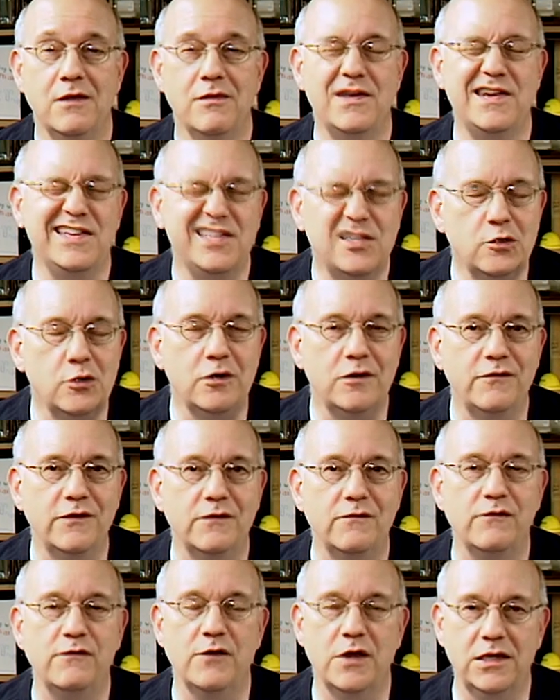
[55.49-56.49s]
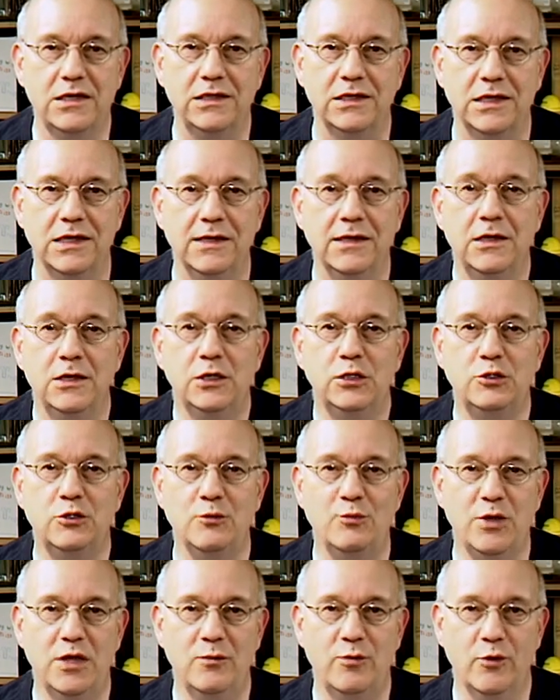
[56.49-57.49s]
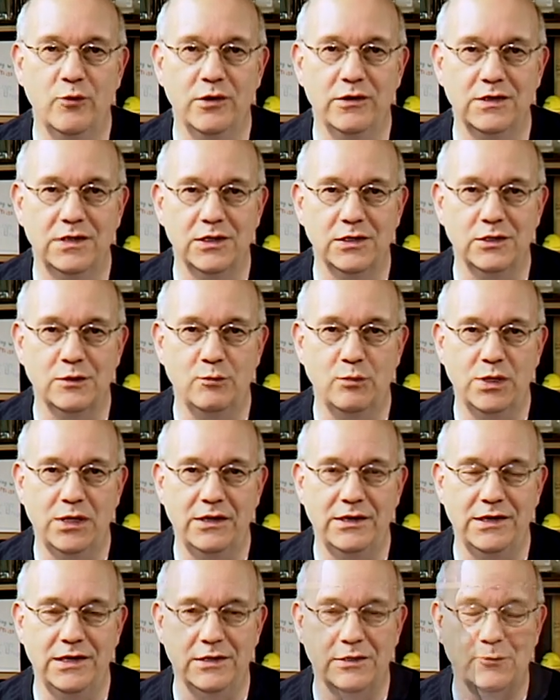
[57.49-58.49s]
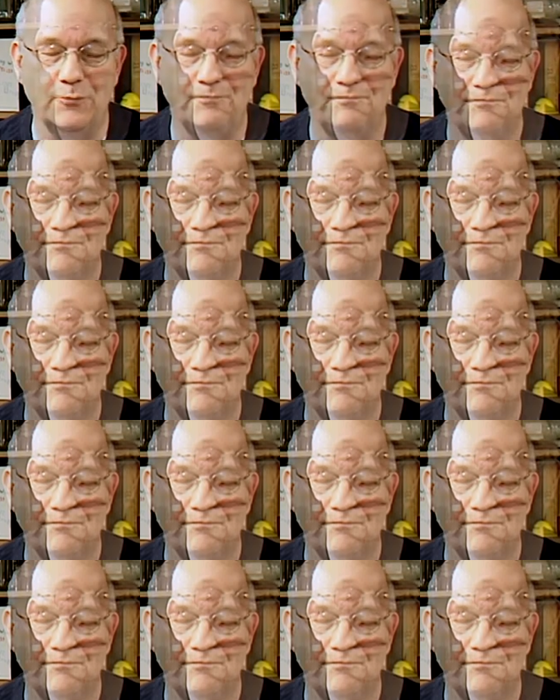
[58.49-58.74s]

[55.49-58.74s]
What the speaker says: that isn't often friendly to people with disabilities.